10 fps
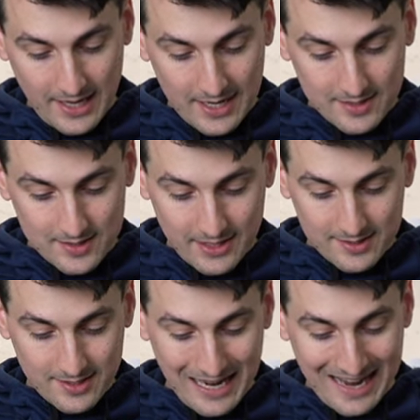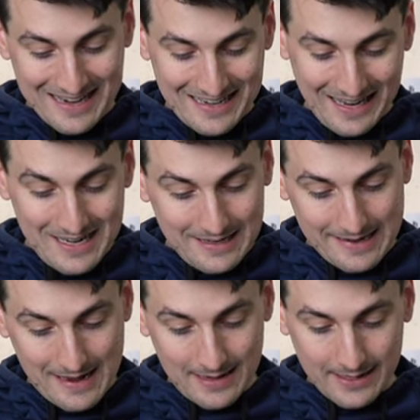S6 at
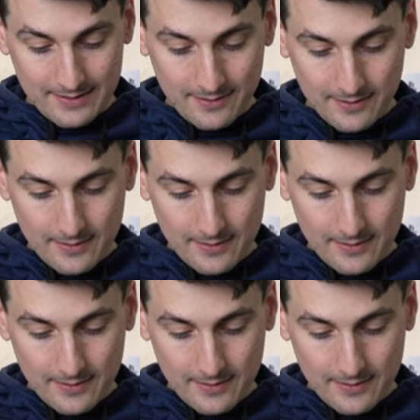889.